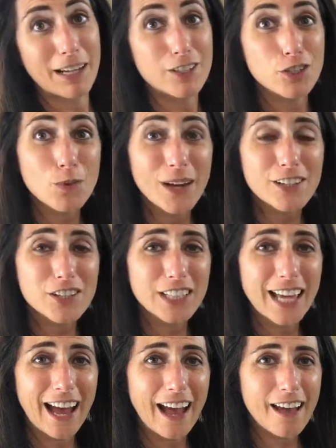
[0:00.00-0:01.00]
I do
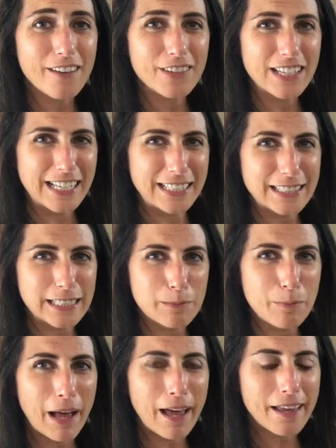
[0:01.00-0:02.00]
actually have an
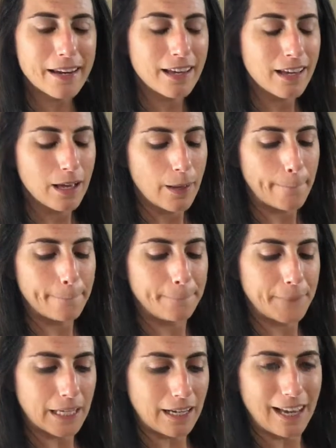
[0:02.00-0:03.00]
Instant Pot,
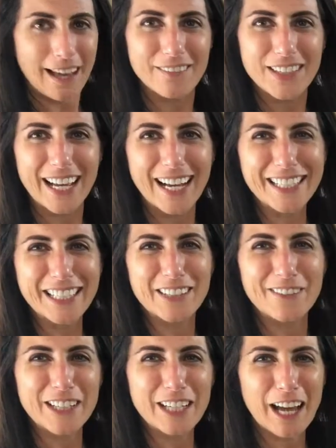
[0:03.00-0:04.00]
but I haven't actually
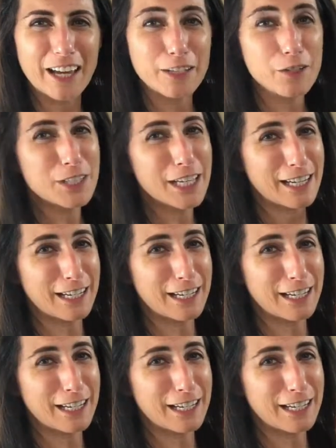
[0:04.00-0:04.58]
figured out how to use it yet.